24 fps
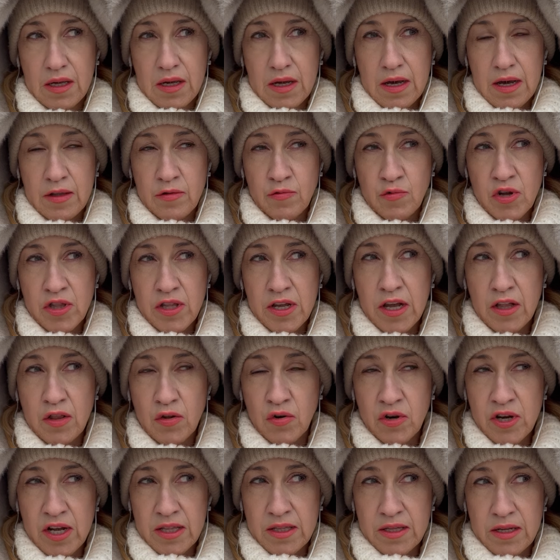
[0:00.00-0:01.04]
And when I
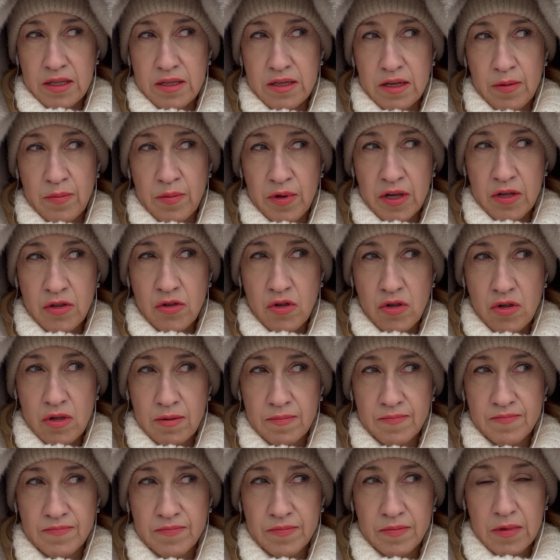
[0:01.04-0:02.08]
look at that image,
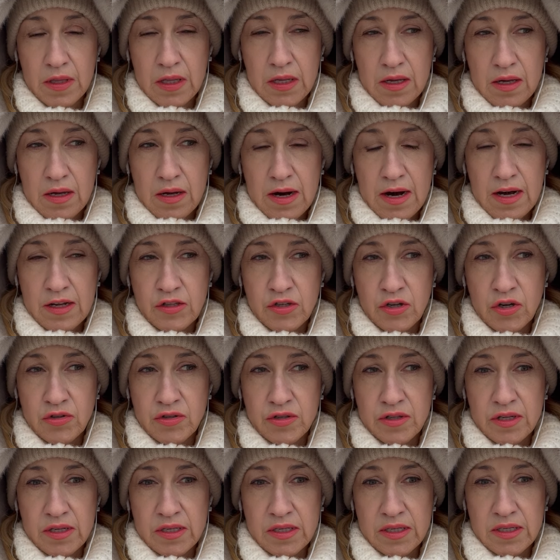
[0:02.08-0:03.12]
I
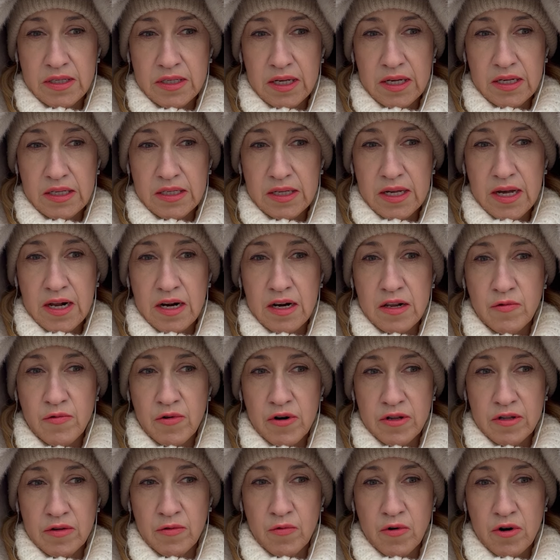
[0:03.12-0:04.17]
thought this is exactly
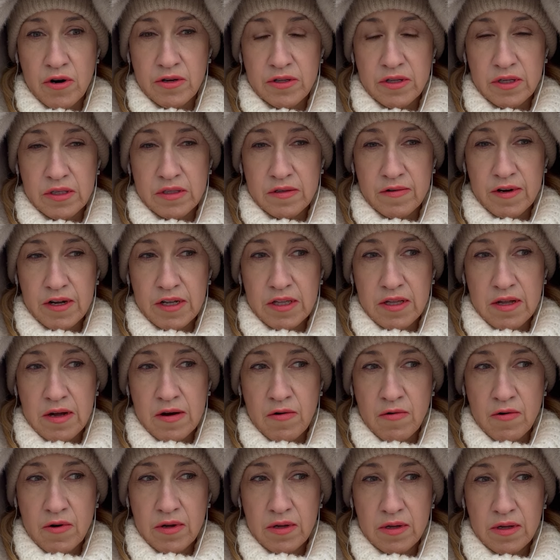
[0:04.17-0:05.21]
where the world is right
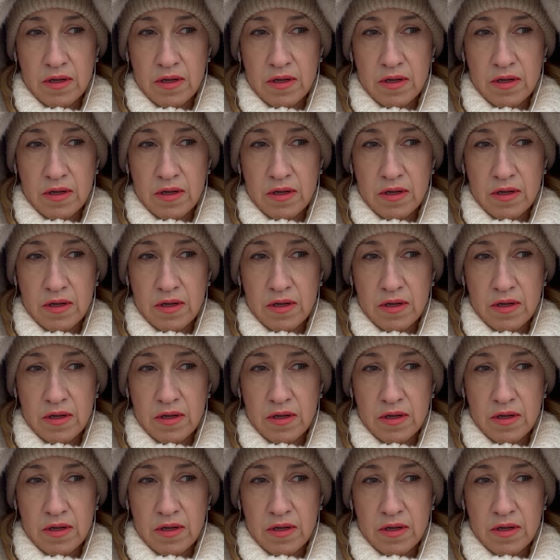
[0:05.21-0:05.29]
now.